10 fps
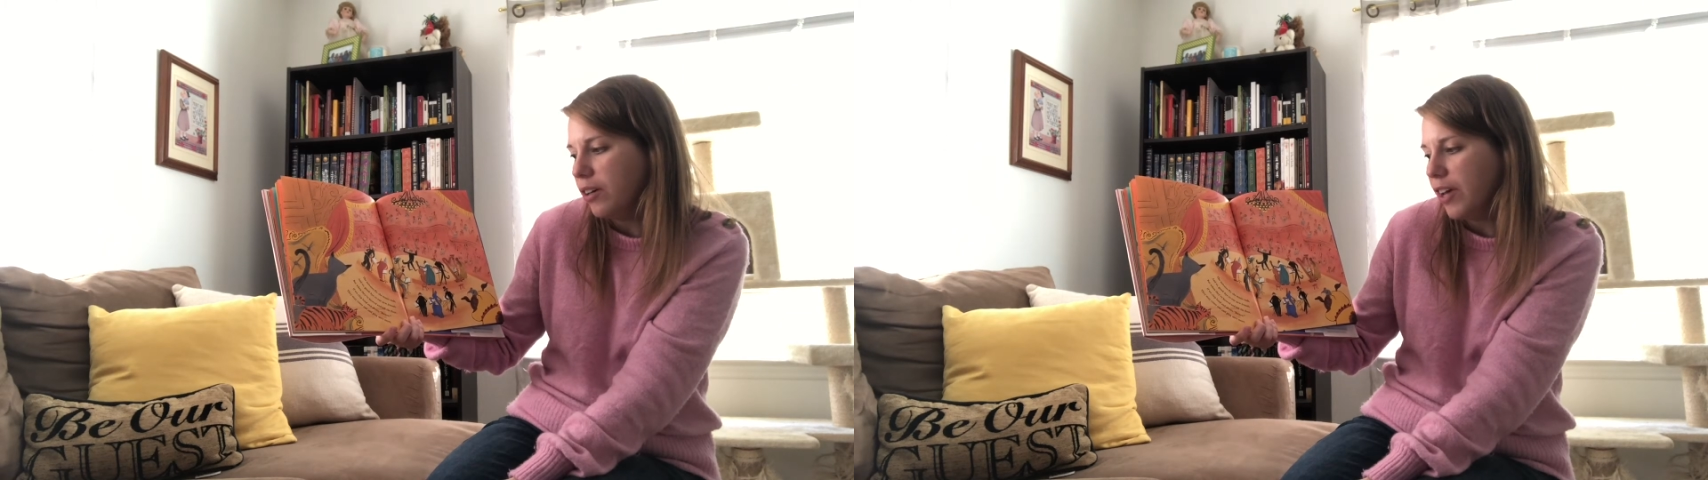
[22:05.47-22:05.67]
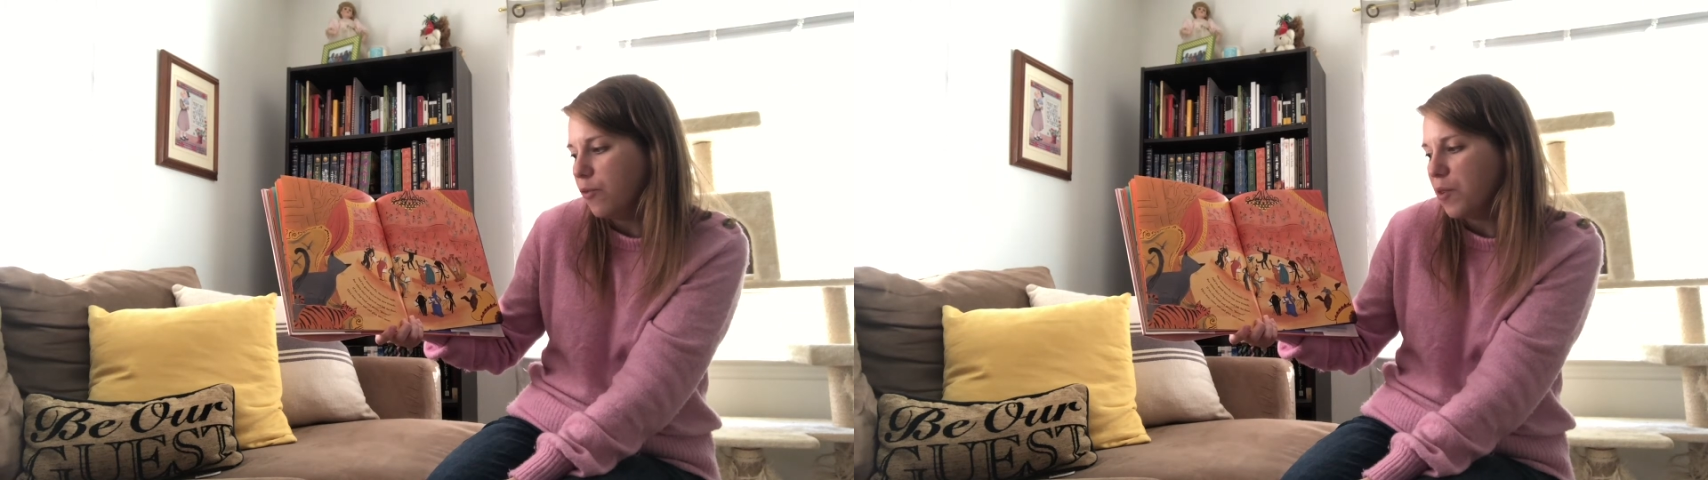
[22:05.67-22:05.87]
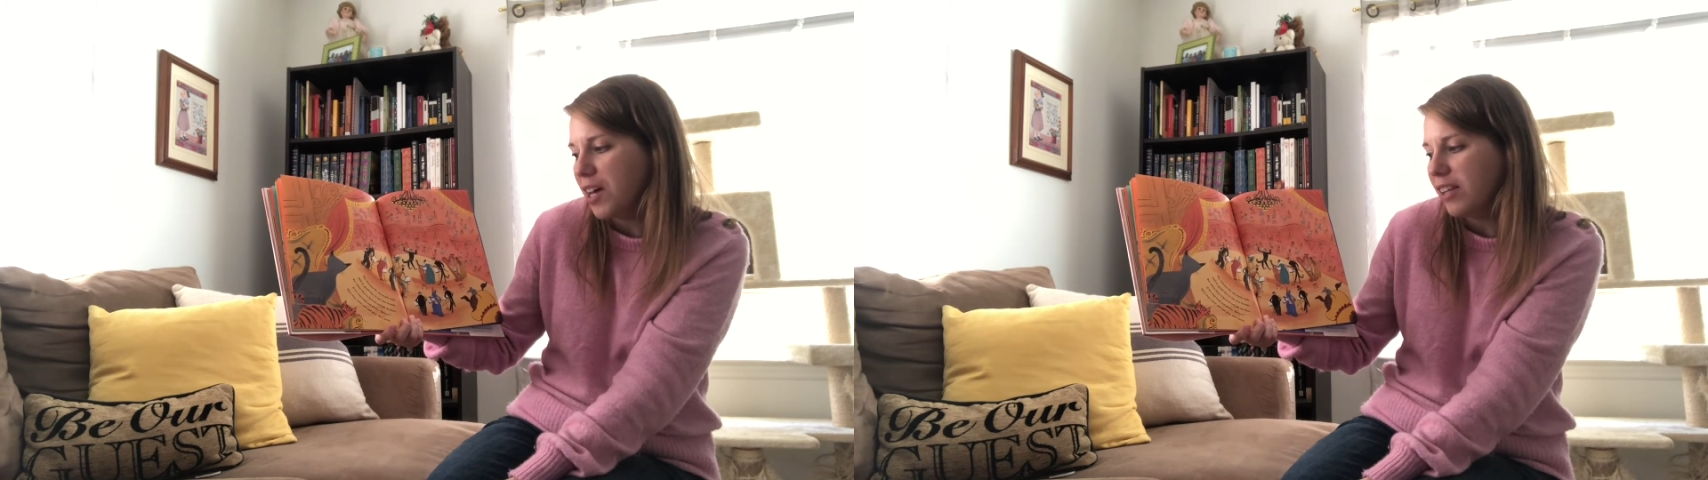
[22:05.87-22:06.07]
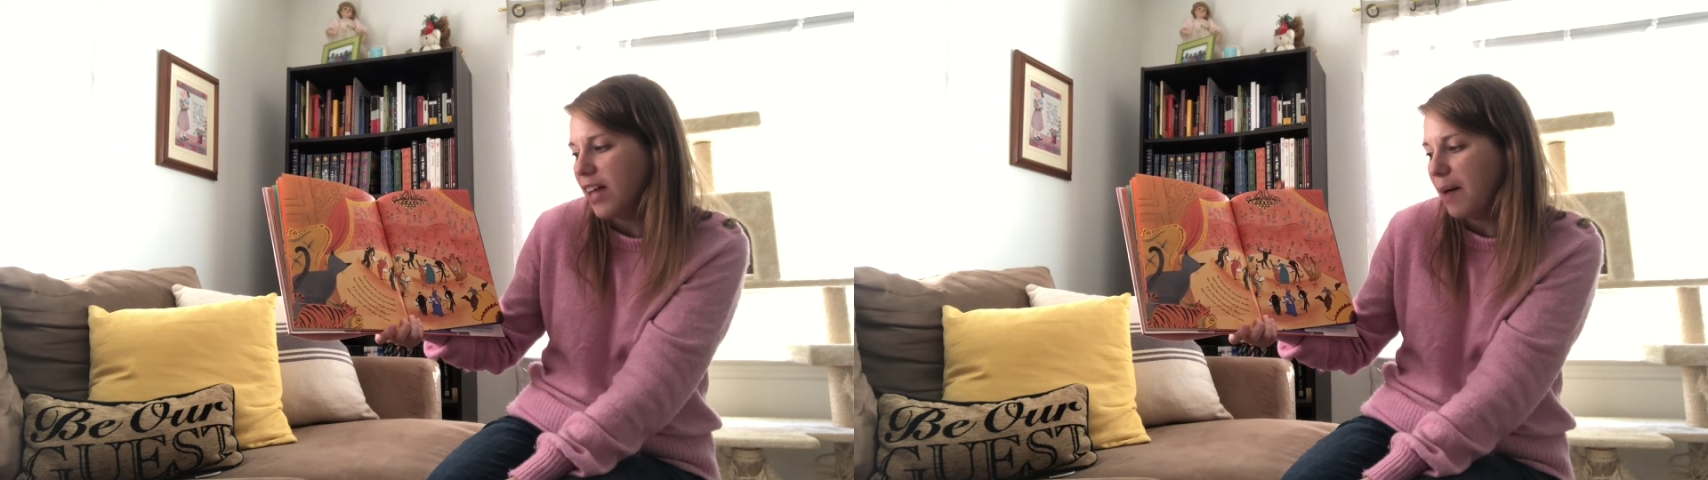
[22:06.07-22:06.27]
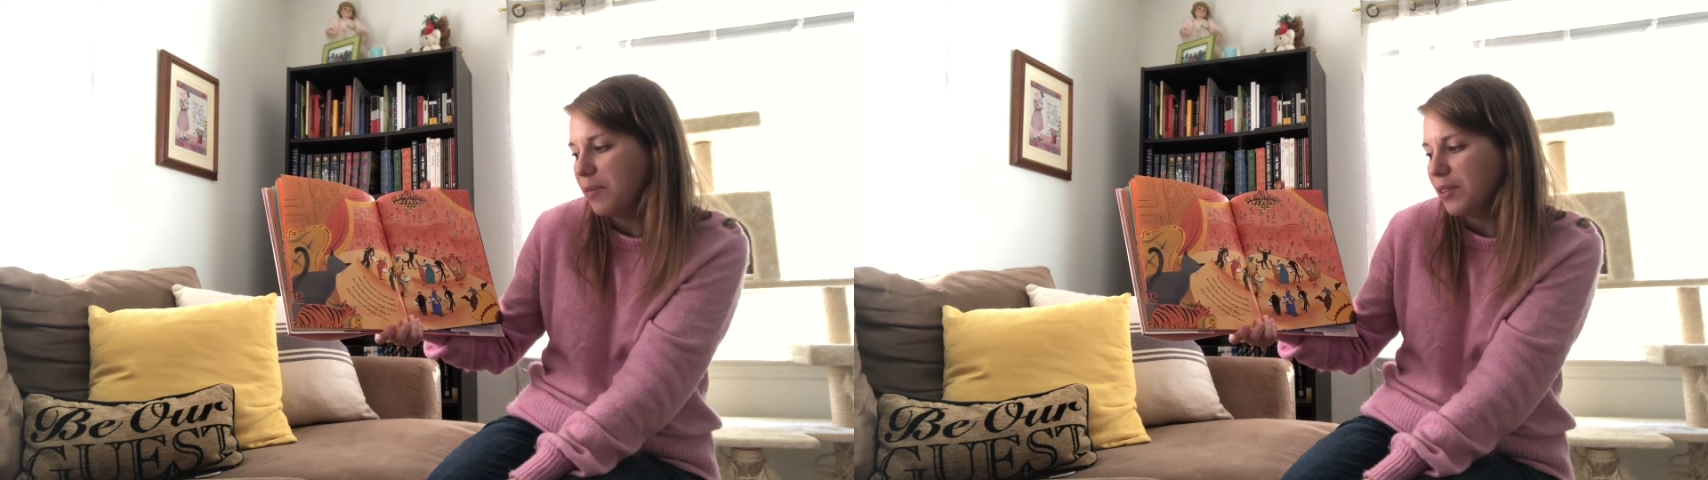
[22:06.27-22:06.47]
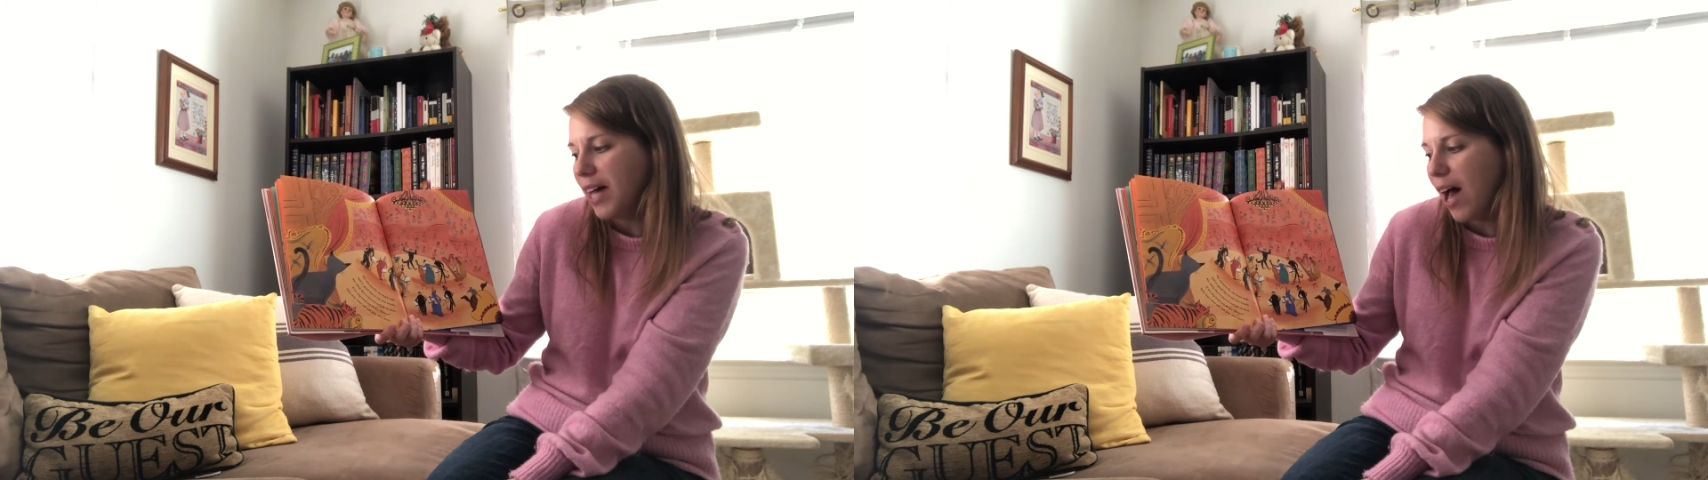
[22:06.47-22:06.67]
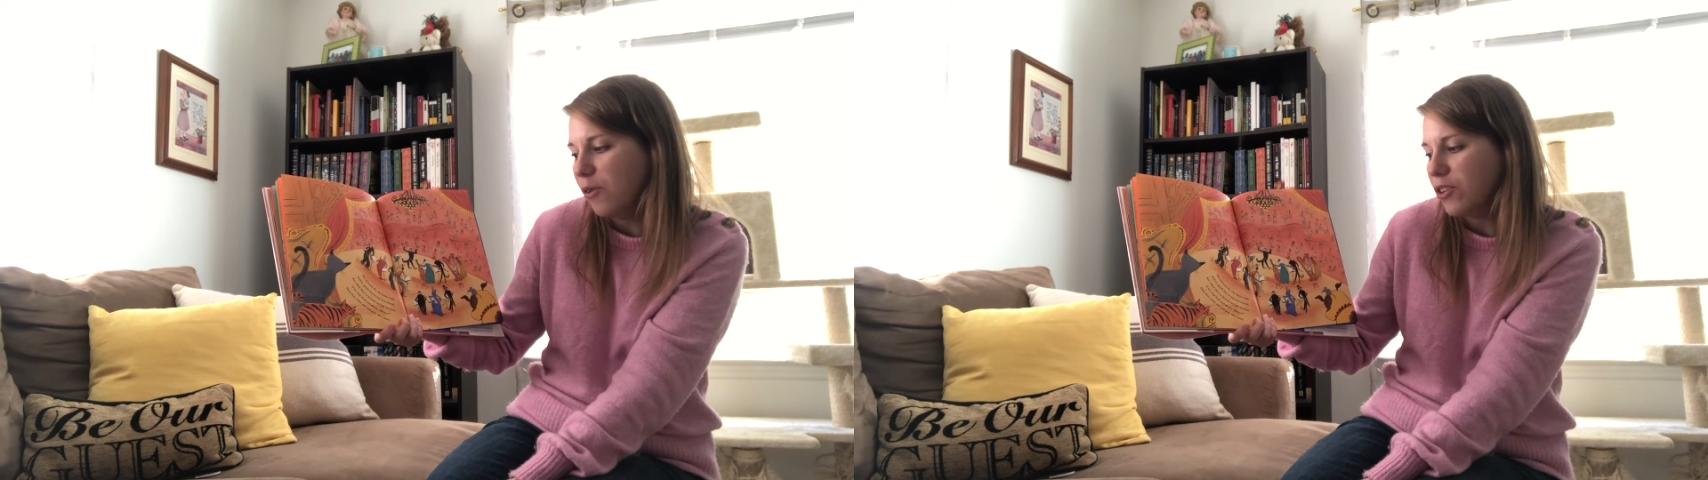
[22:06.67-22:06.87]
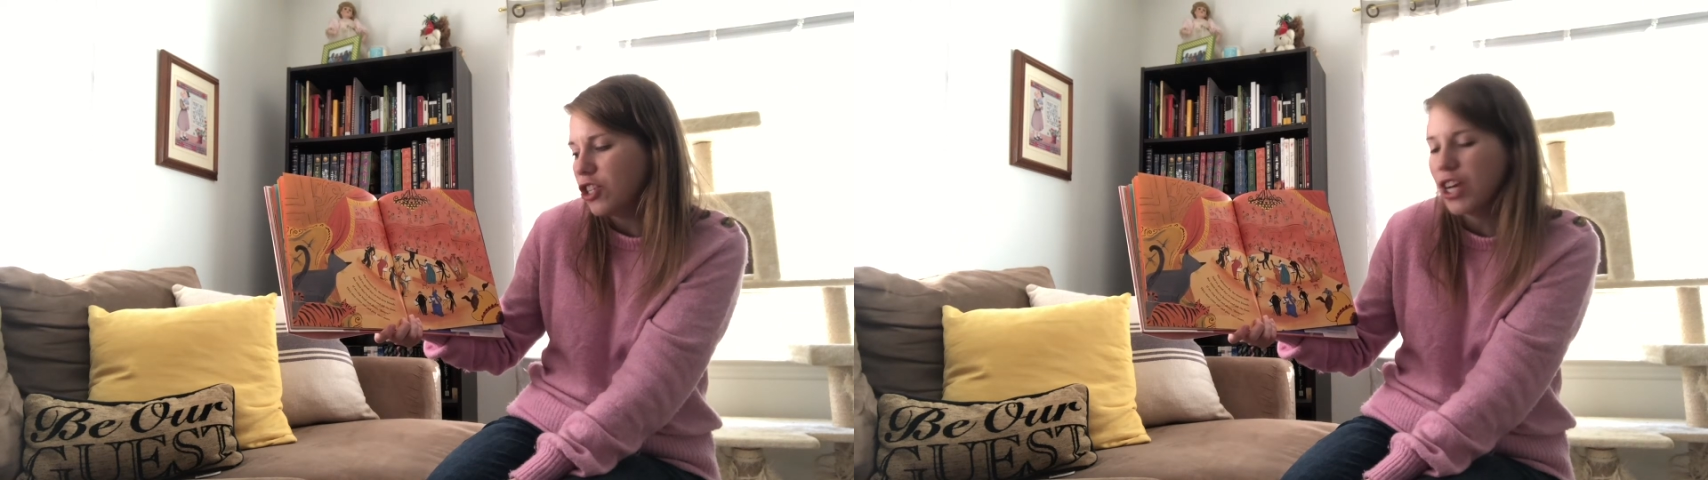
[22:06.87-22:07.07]
if we clap loud
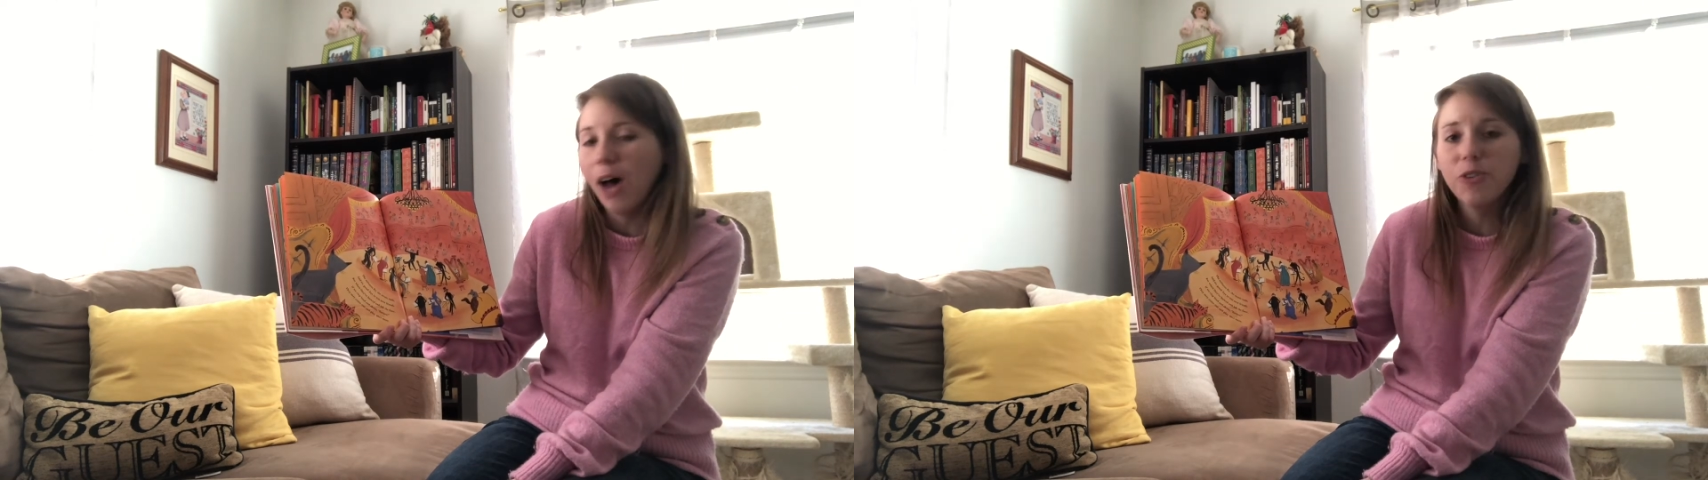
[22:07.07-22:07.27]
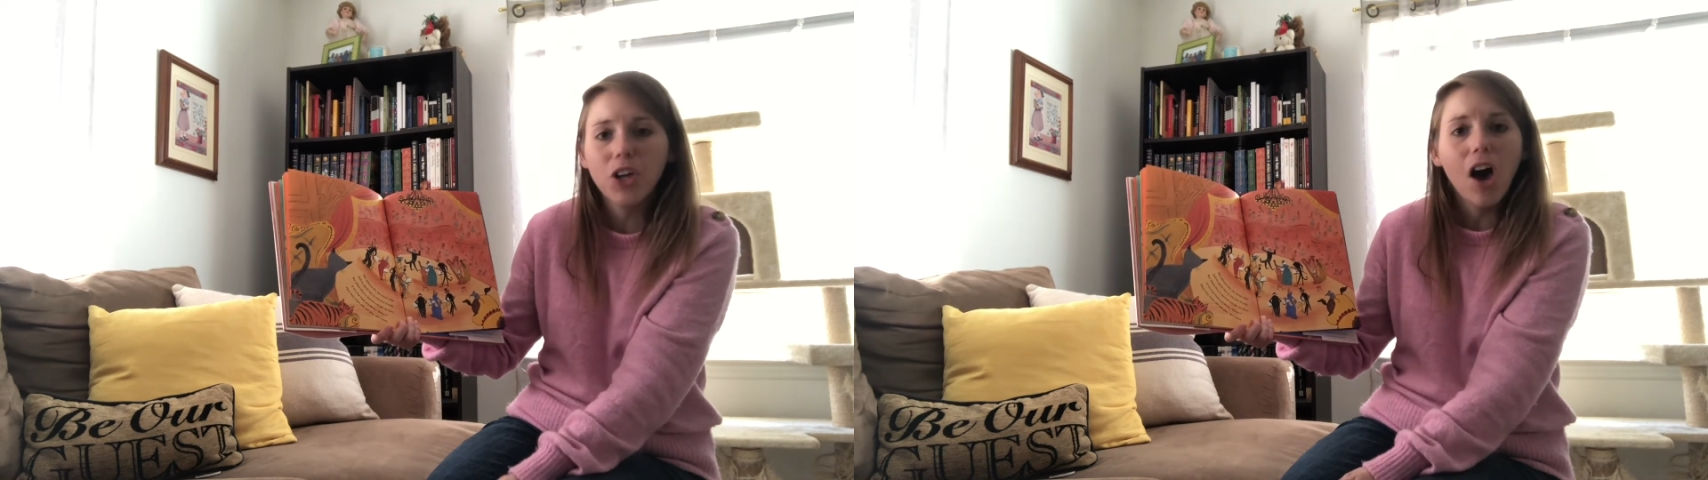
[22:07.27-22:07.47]
and shout,